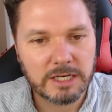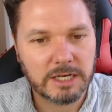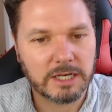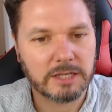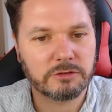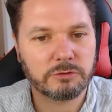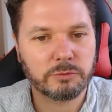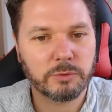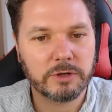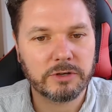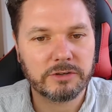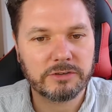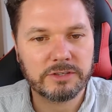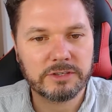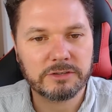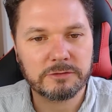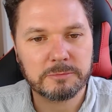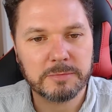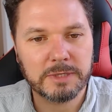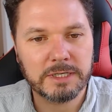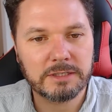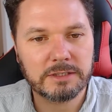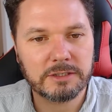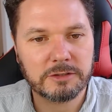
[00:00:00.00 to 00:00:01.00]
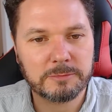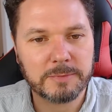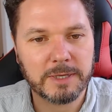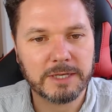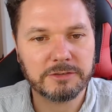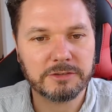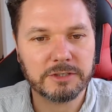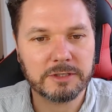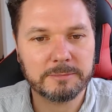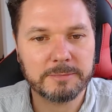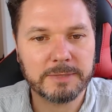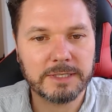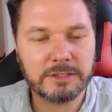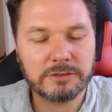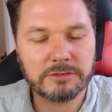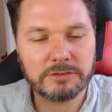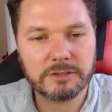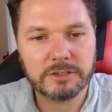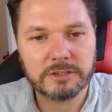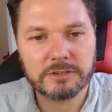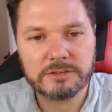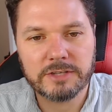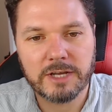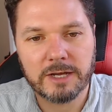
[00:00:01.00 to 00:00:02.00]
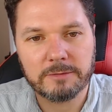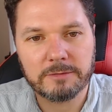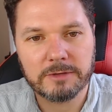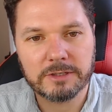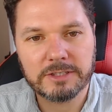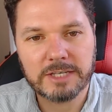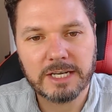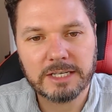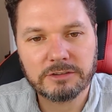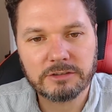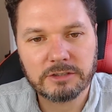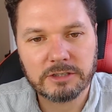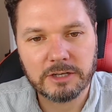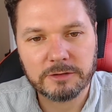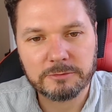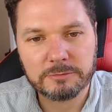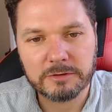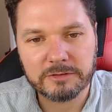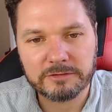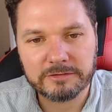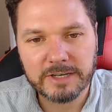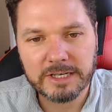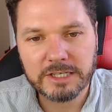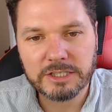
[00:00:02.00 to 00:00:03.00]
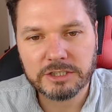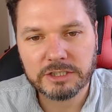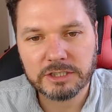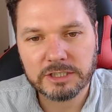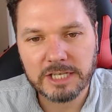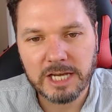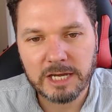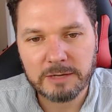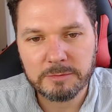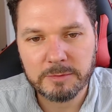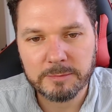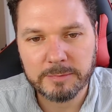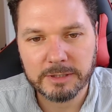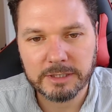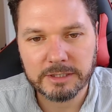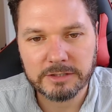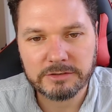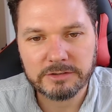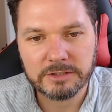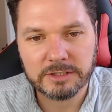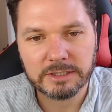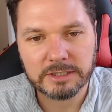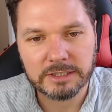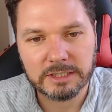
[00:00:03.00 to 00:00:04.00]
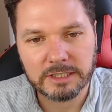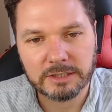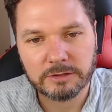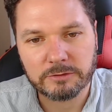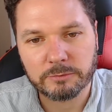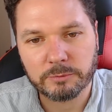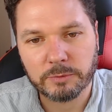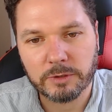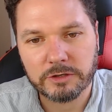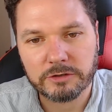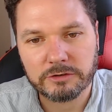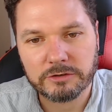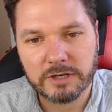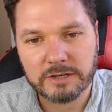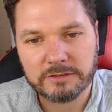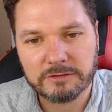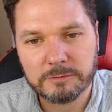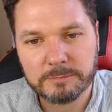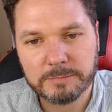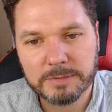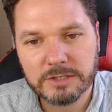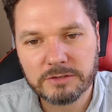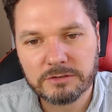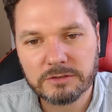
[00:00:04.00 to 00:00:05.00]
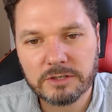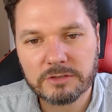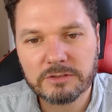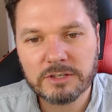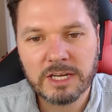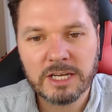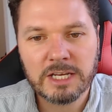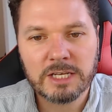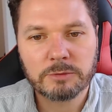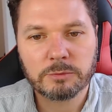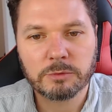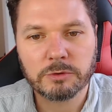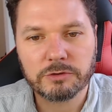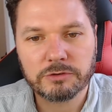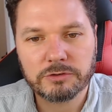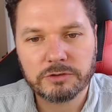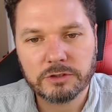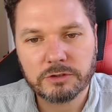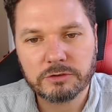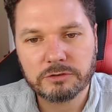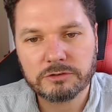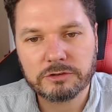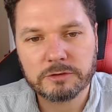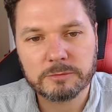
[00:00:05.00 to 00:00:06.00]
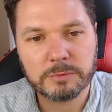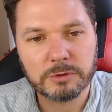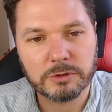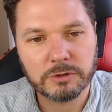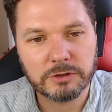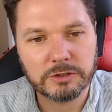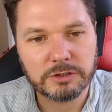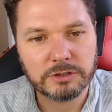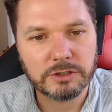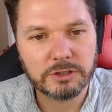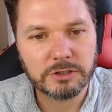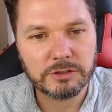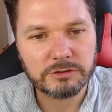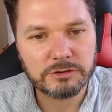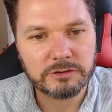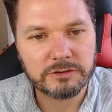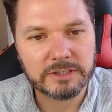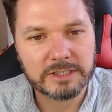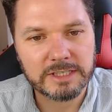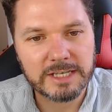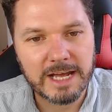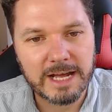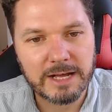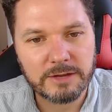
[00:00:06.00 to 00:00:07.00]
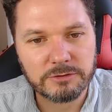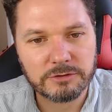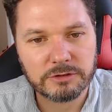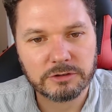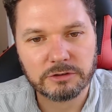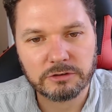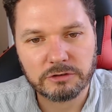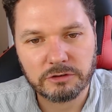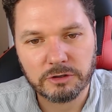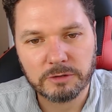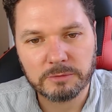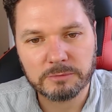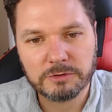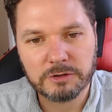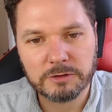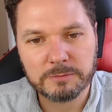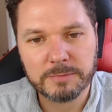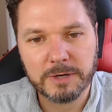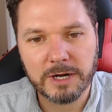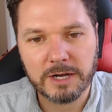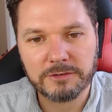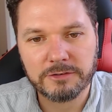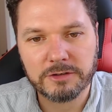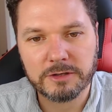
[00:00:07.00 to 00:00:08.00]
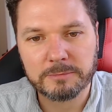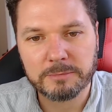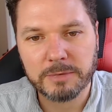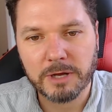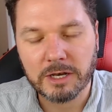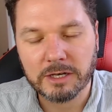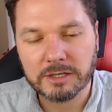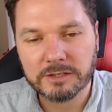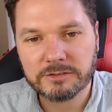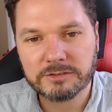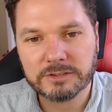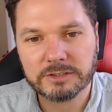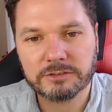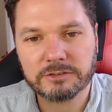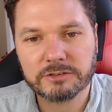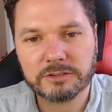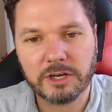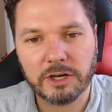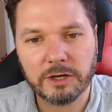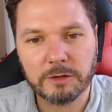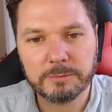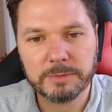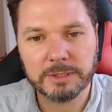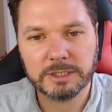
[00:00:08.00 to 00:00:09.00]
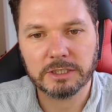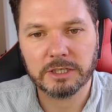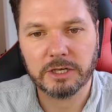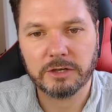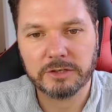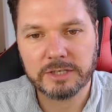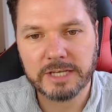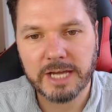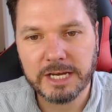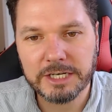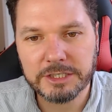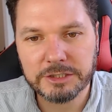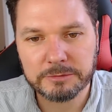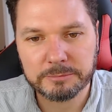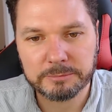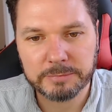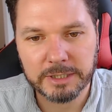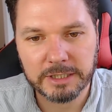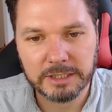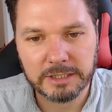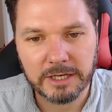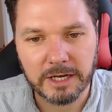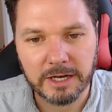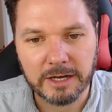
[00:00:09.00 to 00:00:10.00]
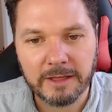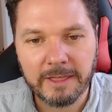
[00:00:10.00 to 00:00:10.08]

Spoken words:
So what does this mean? This basically means that the data loss prevention capability in OneDrive for Business will soon support user accounts and groups as part of the policy scoping location picker.